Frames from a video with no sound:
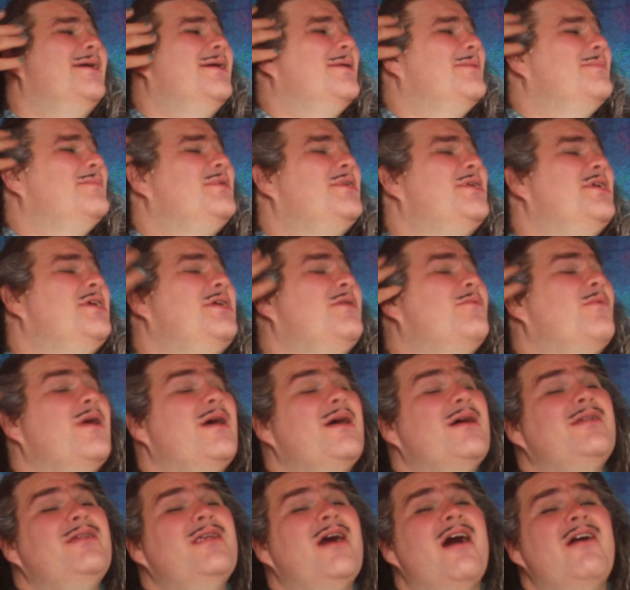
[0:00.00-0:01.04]
But
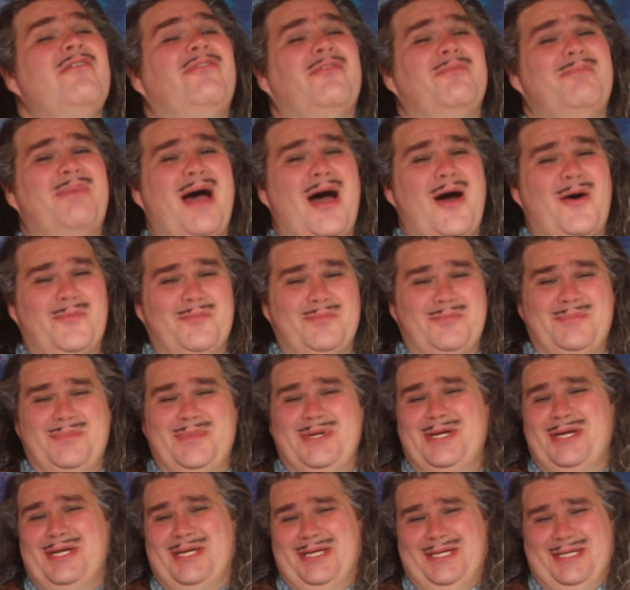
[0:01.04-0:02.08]
anyway, enough about
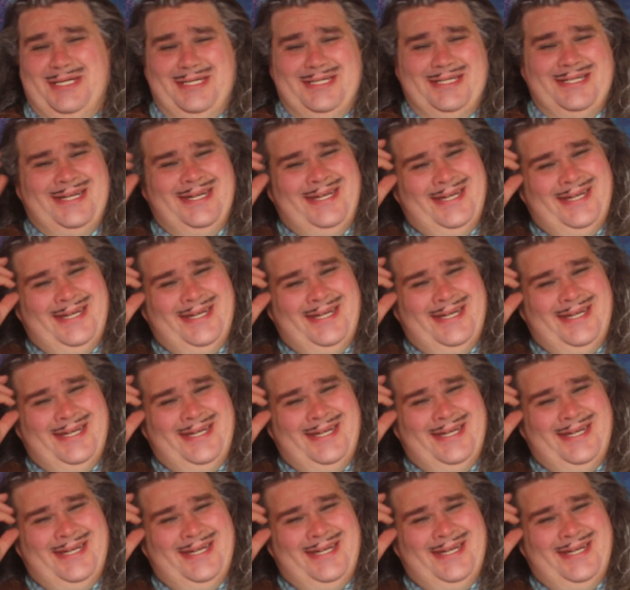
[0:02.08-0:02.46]
me.